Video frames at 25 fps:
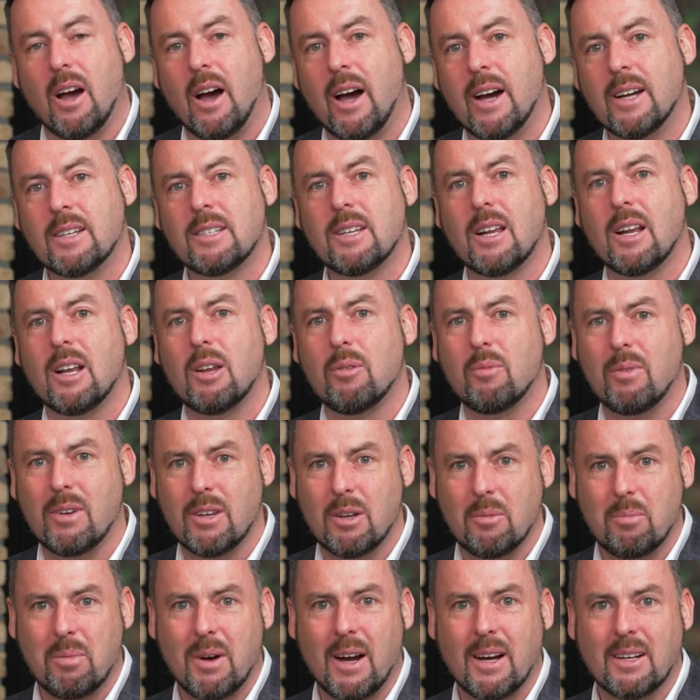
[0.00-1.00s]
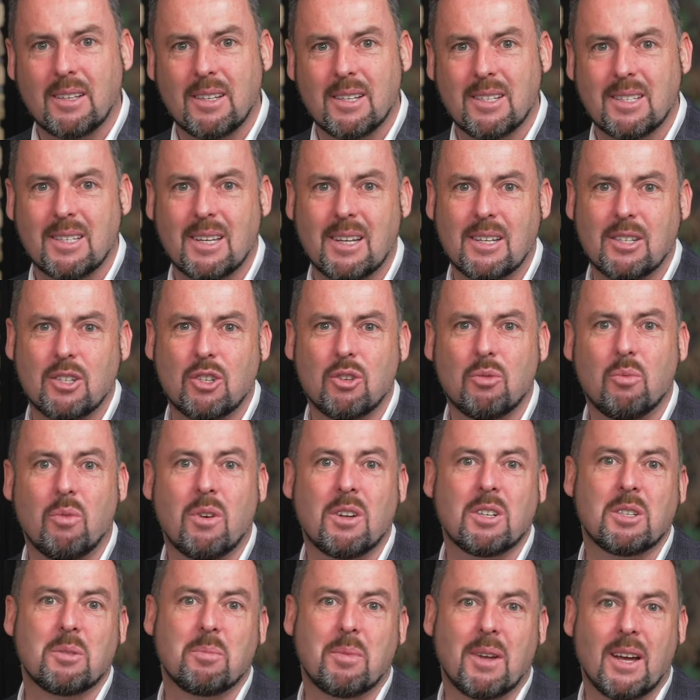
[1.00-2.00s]
Ideally, when you practice this, you
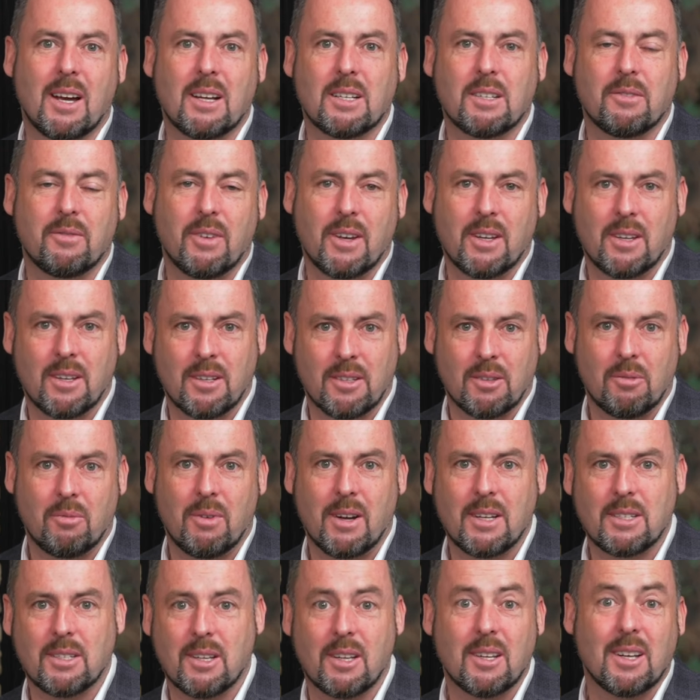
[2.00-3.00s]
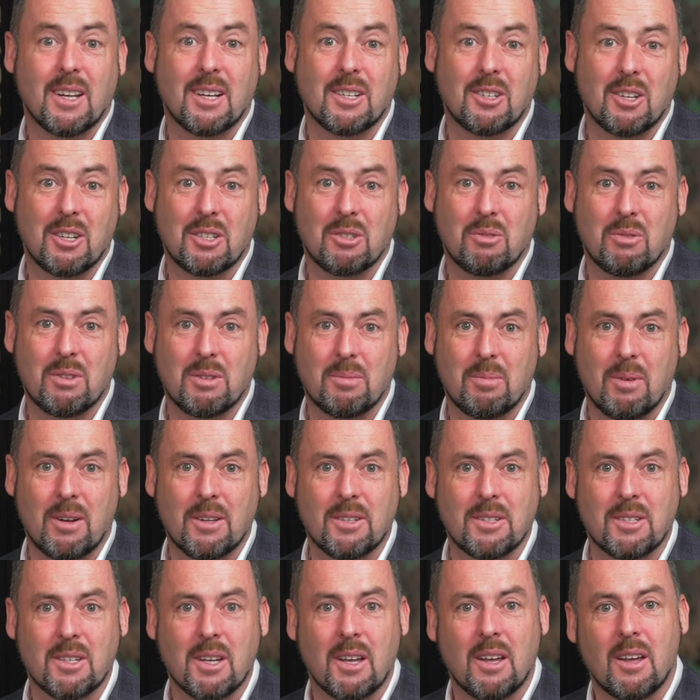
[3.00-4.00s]
want to be activating the rest and digest
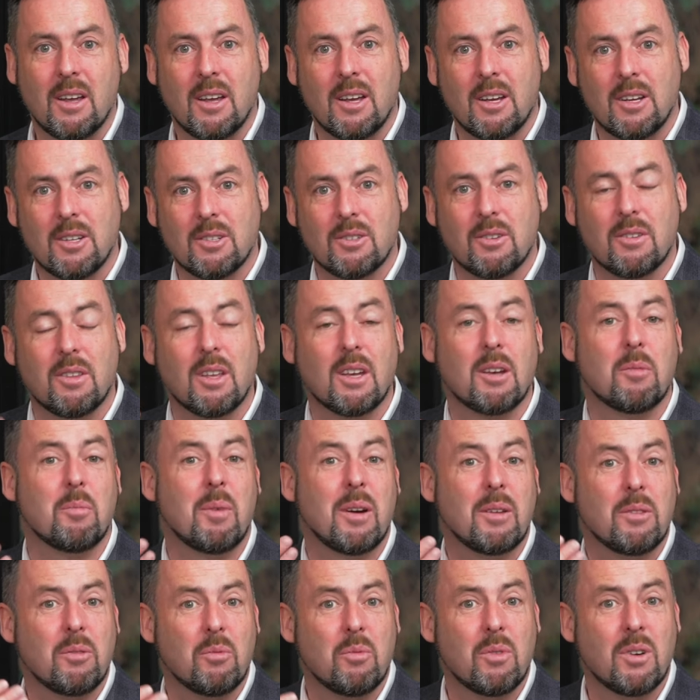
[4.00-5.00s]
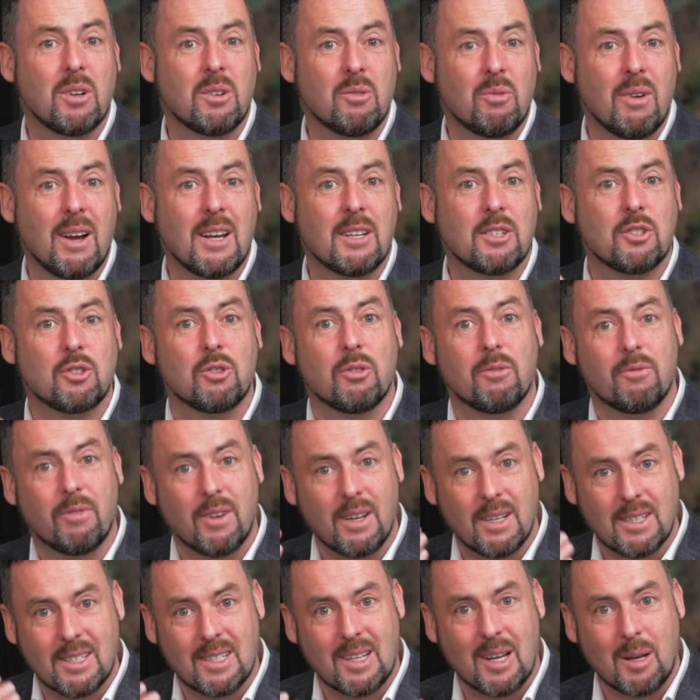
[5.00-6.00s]
response. So think about the word rest, you
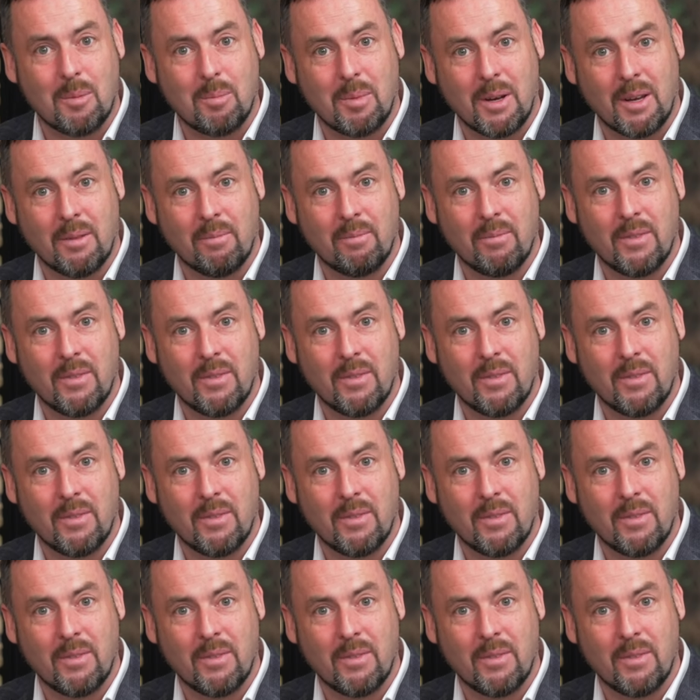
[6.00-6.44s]
feel sleepy.